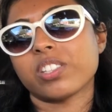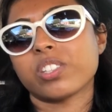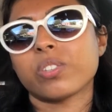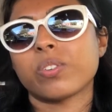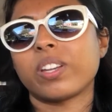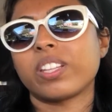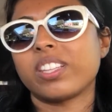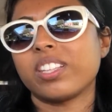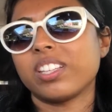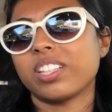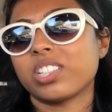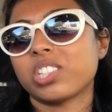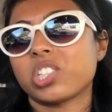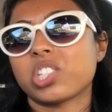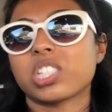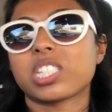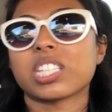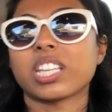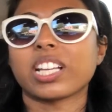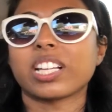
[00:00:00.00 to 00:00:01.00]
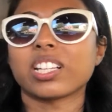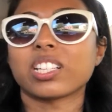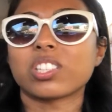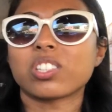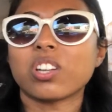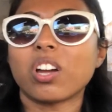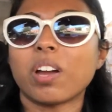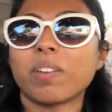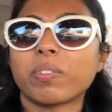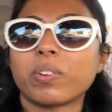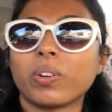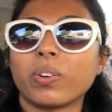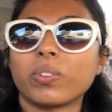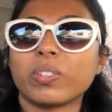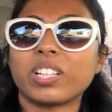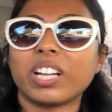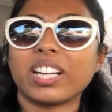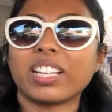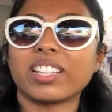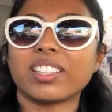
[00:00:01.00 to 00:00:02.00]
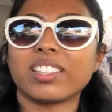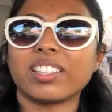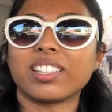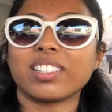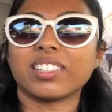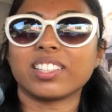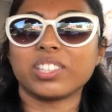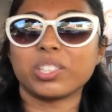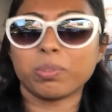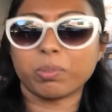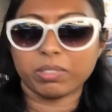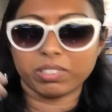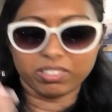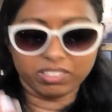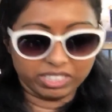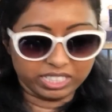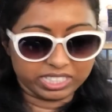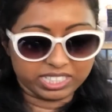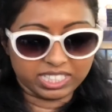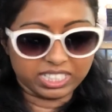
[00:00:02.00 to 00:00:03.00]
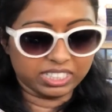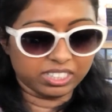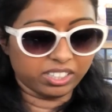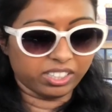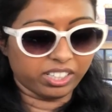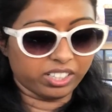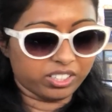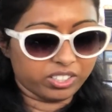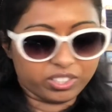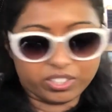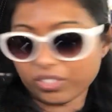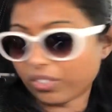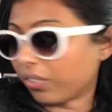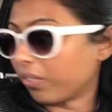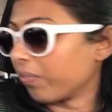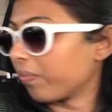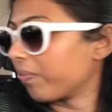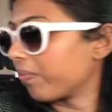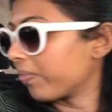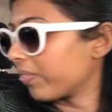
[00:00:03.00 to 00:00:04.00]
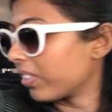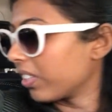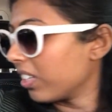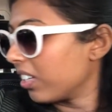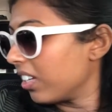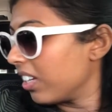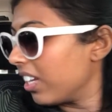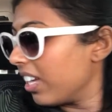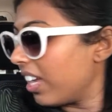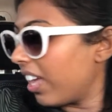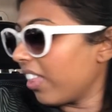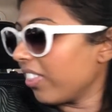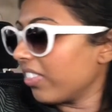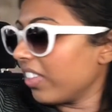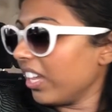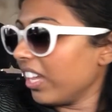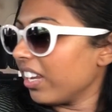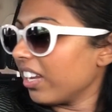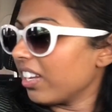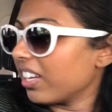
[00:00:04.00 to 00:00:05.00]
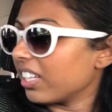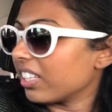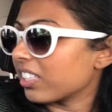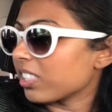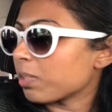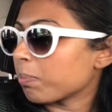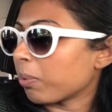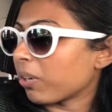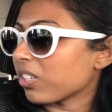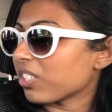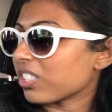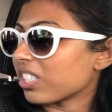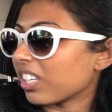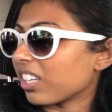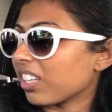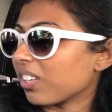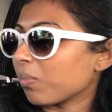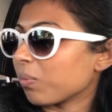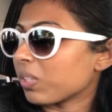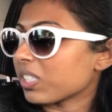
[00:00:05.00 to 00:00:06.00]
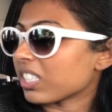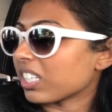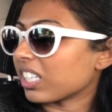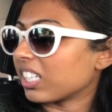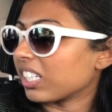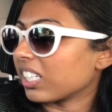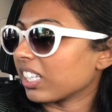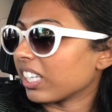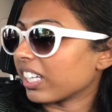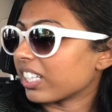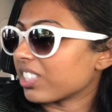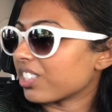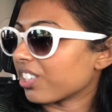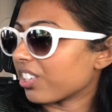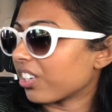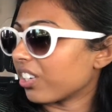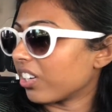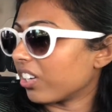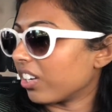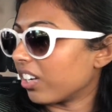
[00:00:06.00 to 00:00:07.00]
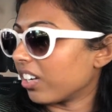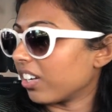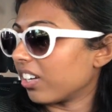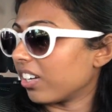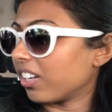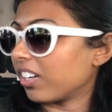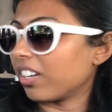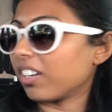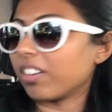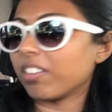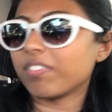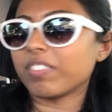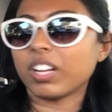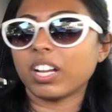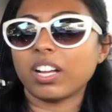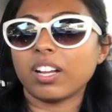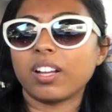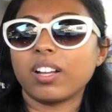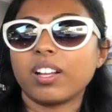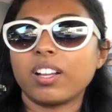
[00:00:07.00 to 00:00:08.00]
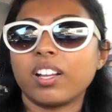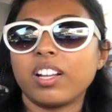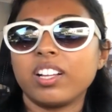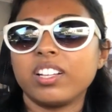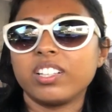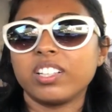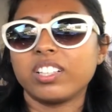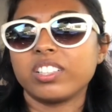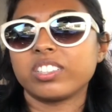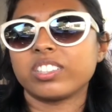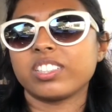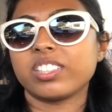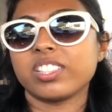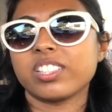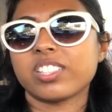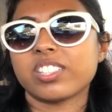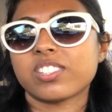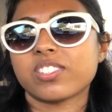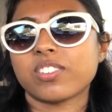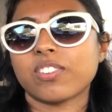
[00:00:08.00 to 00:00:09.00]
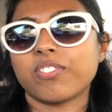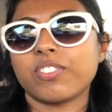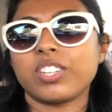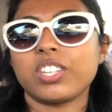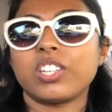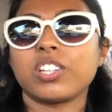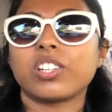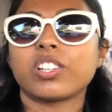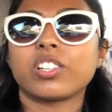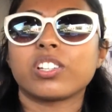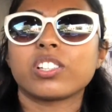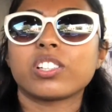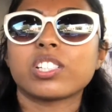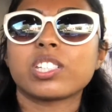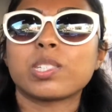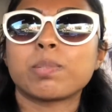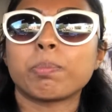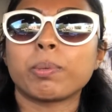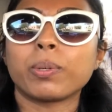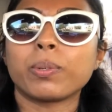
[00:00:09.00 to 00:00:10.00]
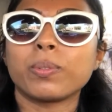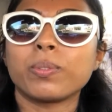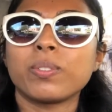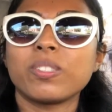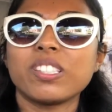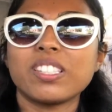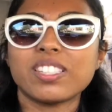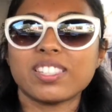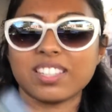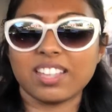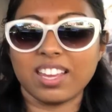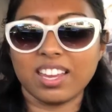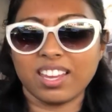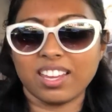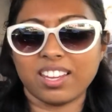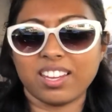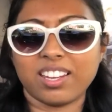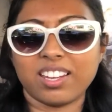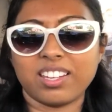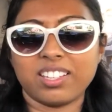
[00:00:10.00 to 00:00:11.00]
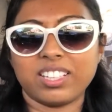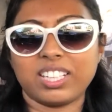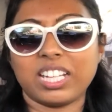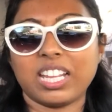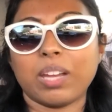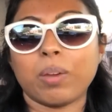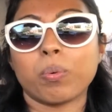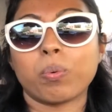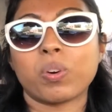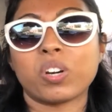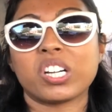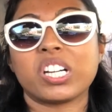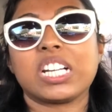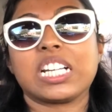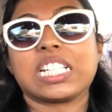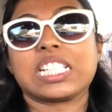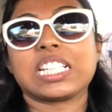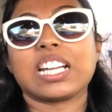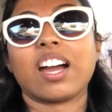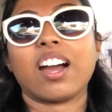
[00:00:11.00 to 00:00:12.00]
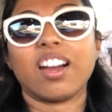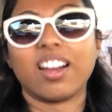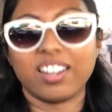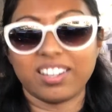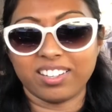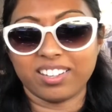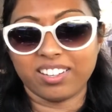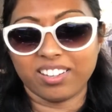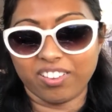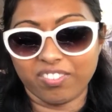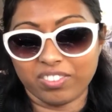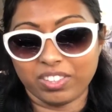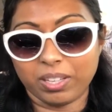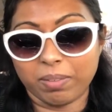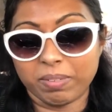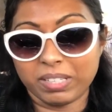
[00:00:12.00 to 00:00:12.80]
So I think it's just like a top coat kind of thing that you would, it's clear. So, and then this person was a collector of the Souvenir Spoons, and there were a ton of them.